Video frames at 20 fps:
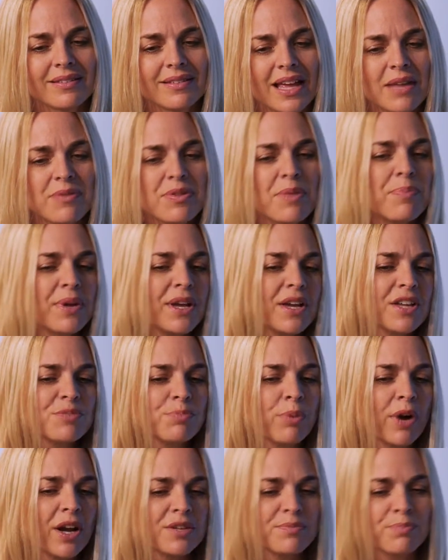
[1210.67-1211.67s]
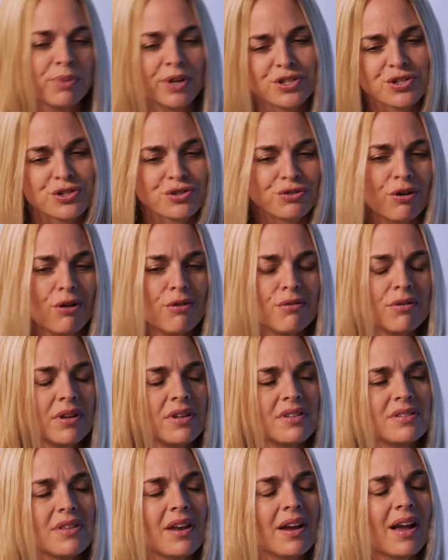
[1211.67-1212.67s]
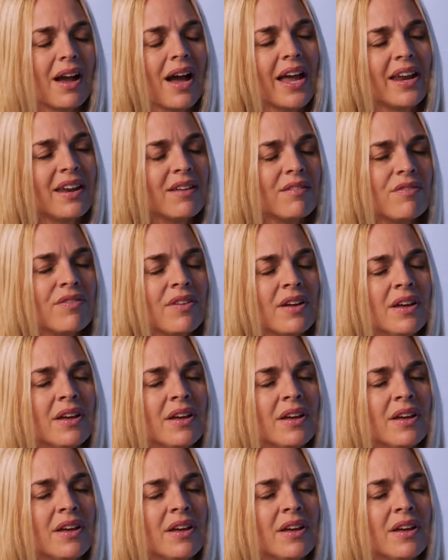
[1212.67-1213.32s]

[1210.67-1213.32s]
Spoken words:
the biggest broad brush stroke is that it kind of